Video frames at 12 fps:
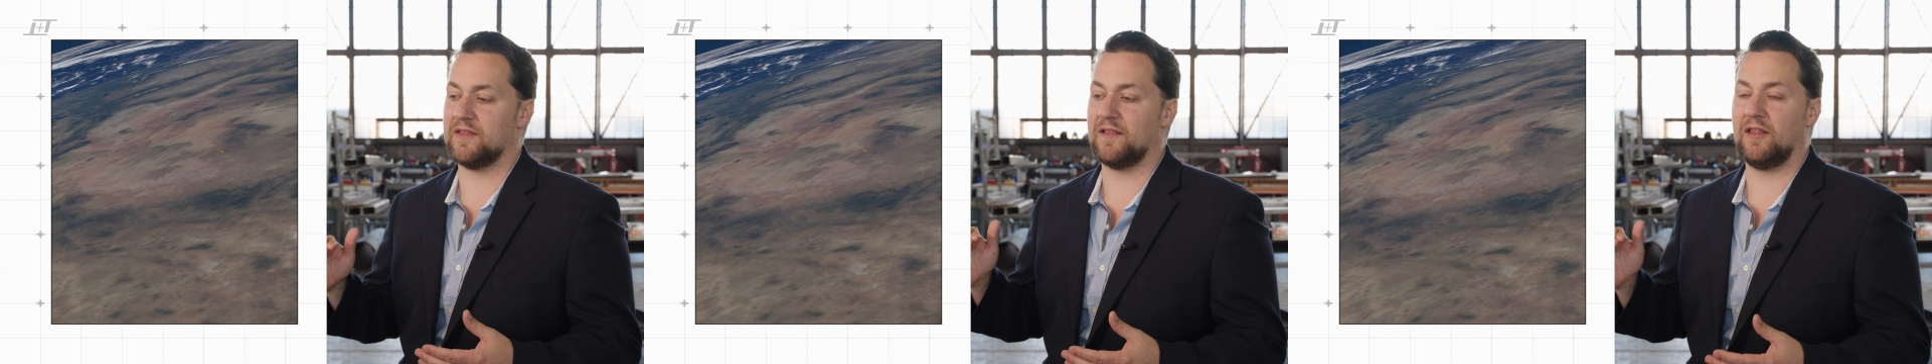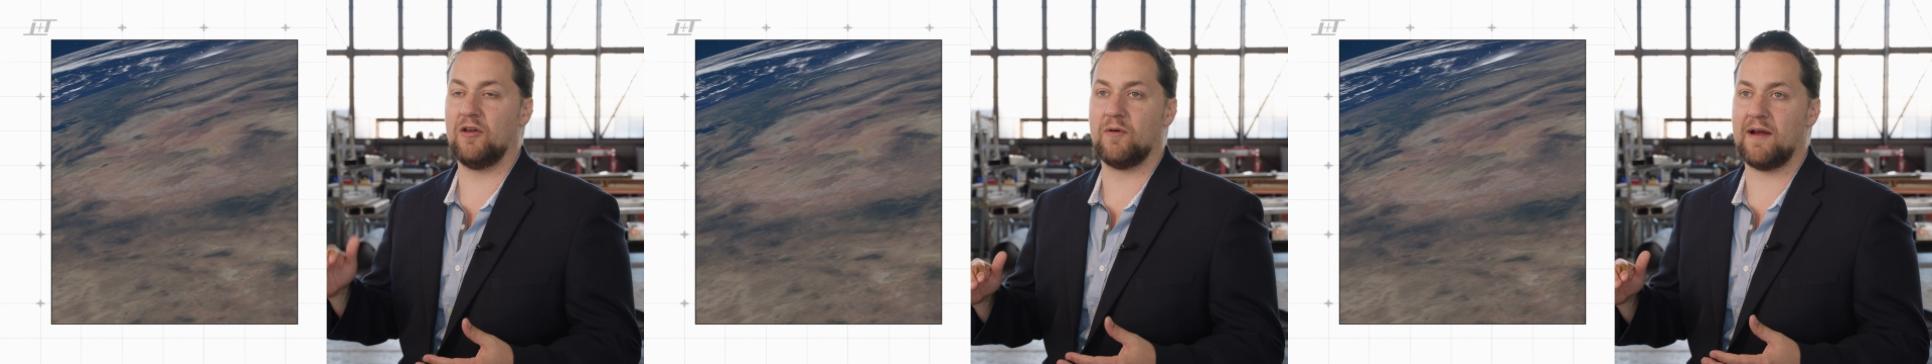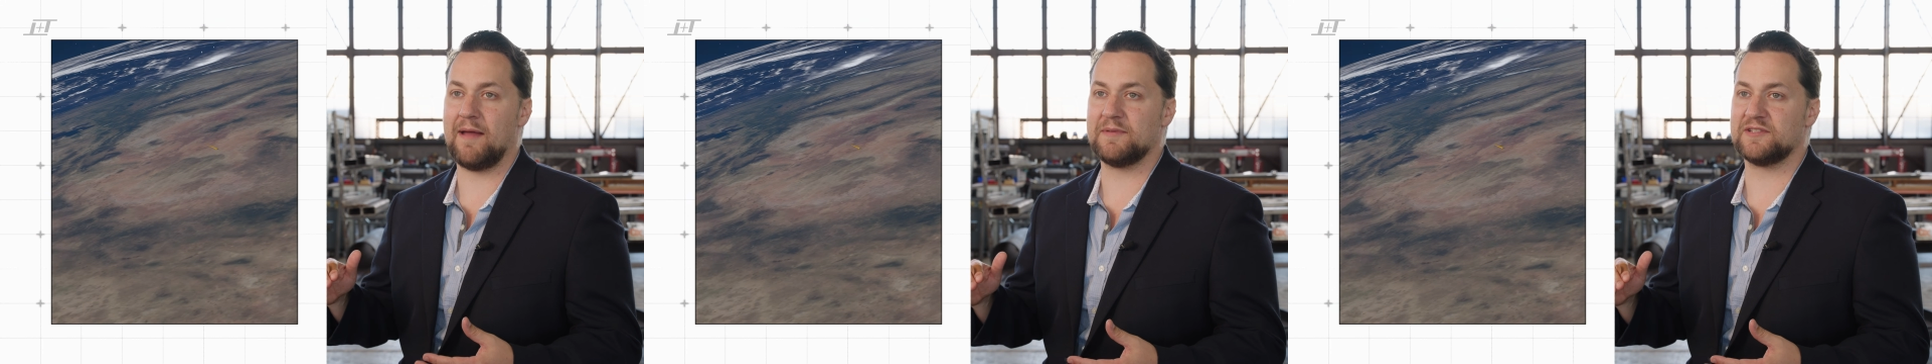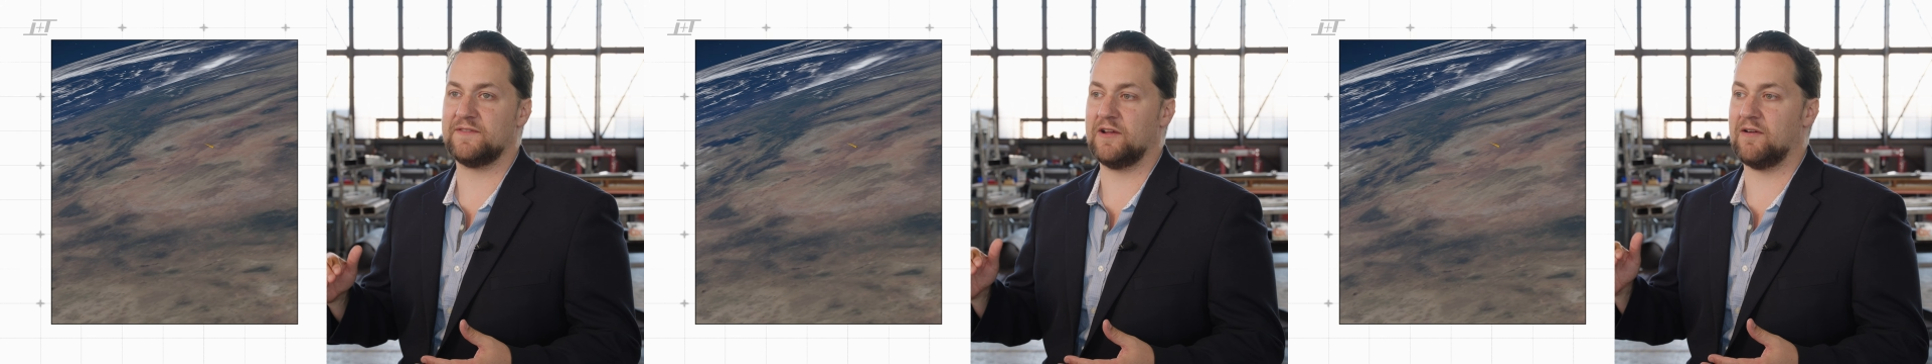in the lower
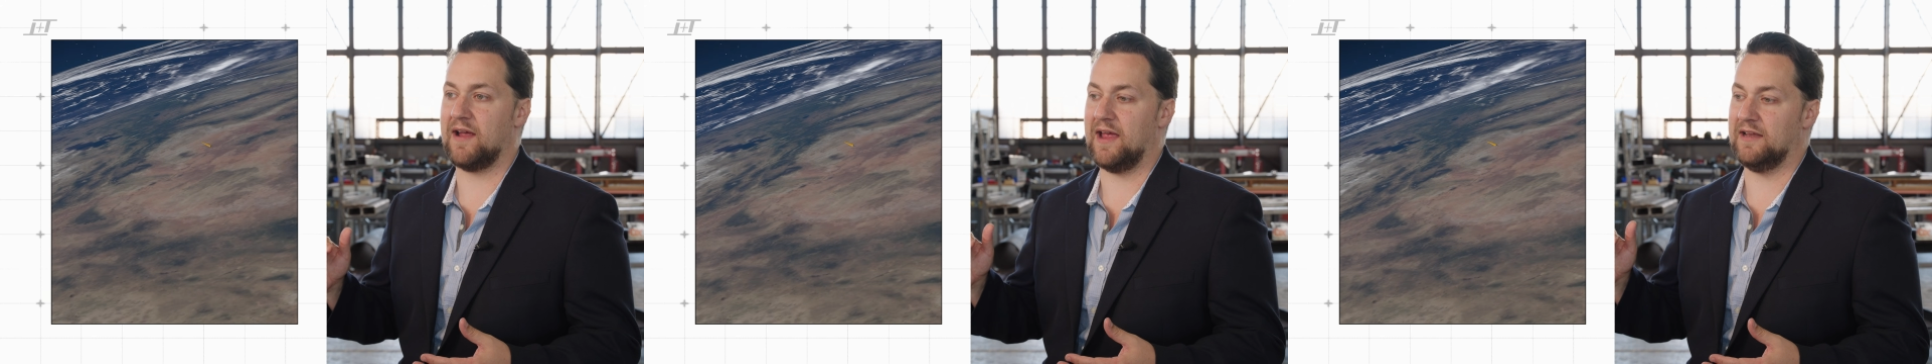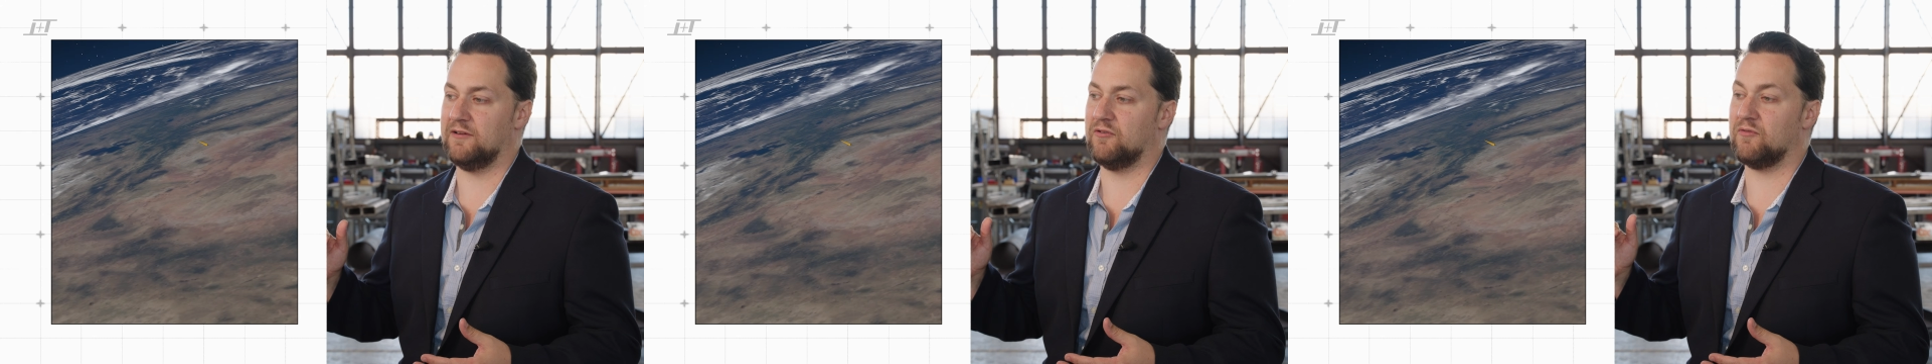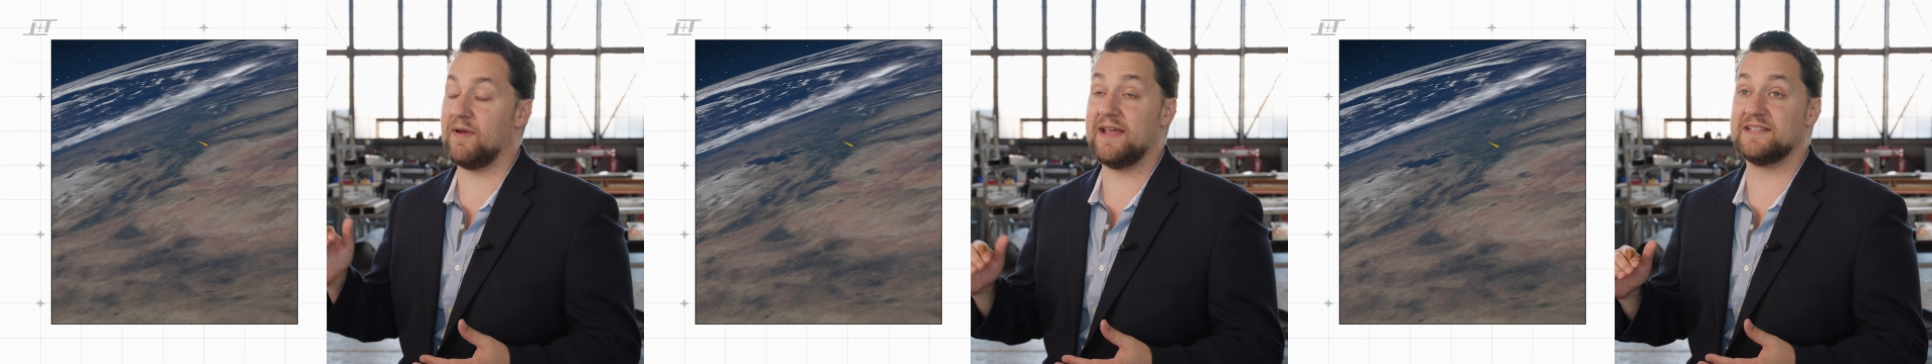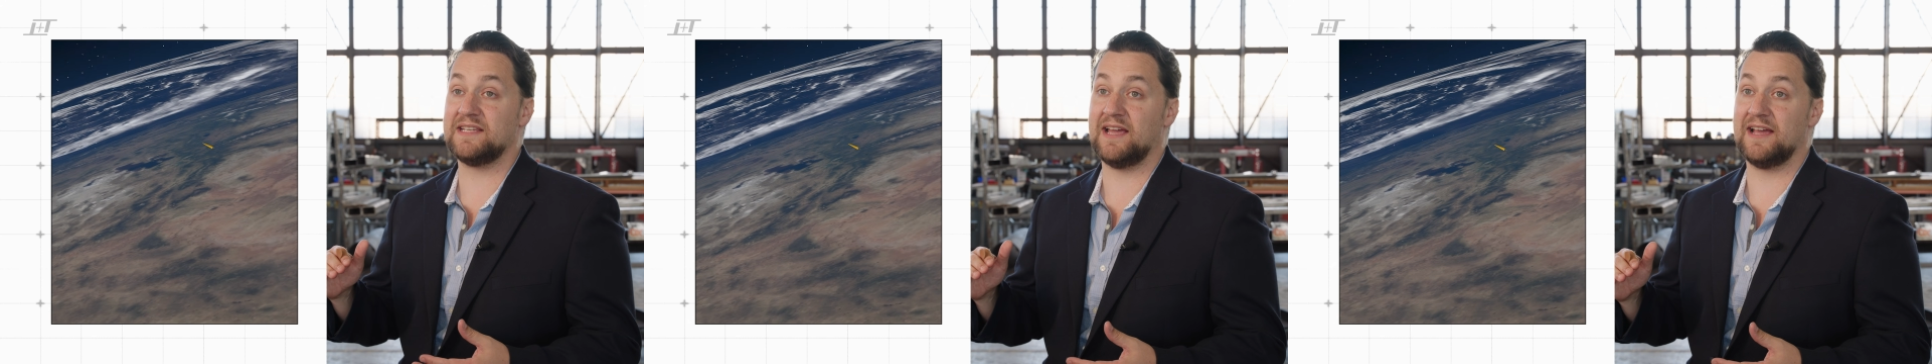atmosphere at
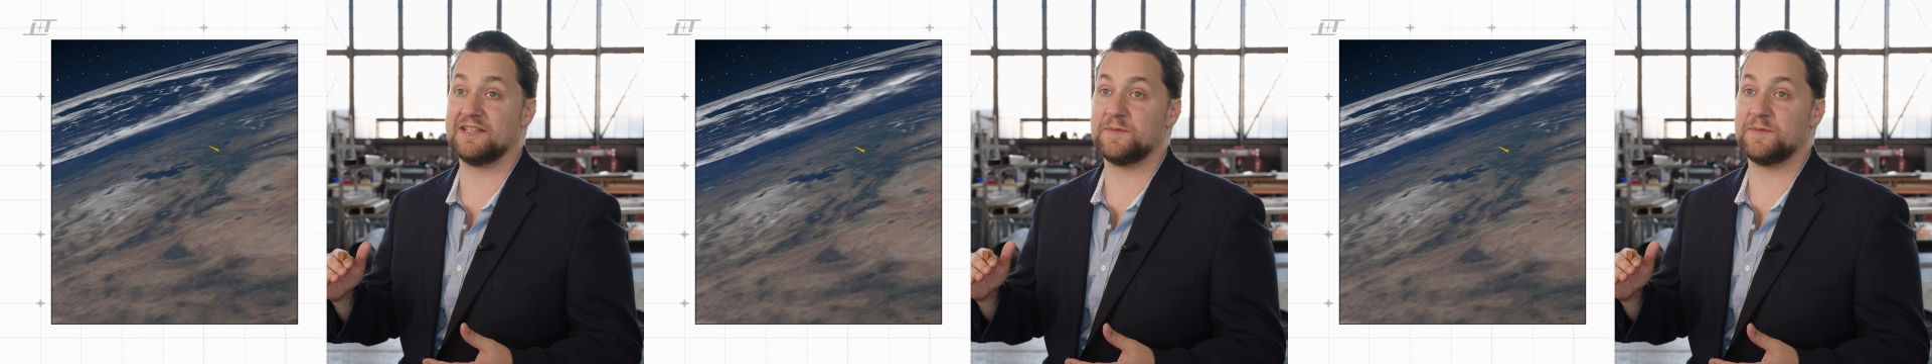crazy high